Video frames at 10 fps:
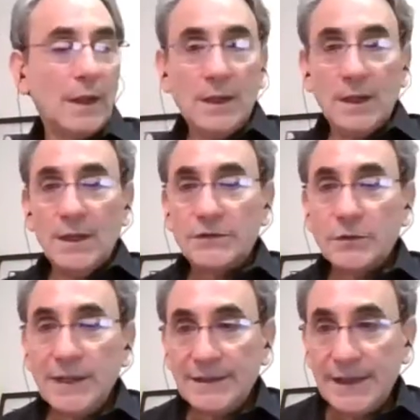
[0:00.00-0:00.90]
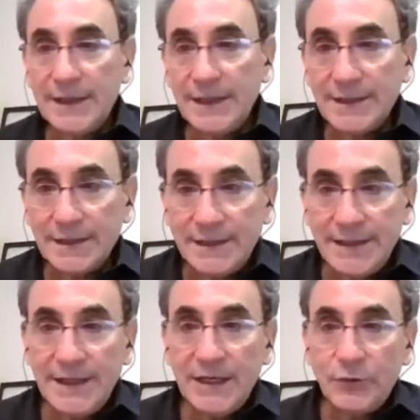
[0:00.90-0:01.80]
So let's get into the
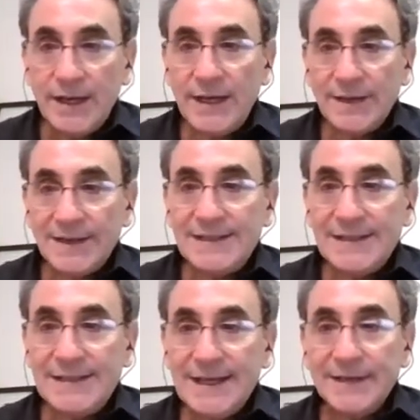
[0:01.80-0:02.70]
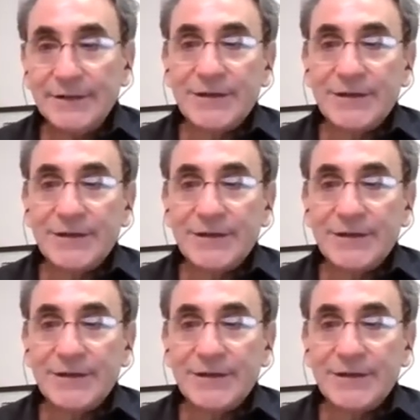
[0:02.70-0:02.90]
nitty-gritty and the details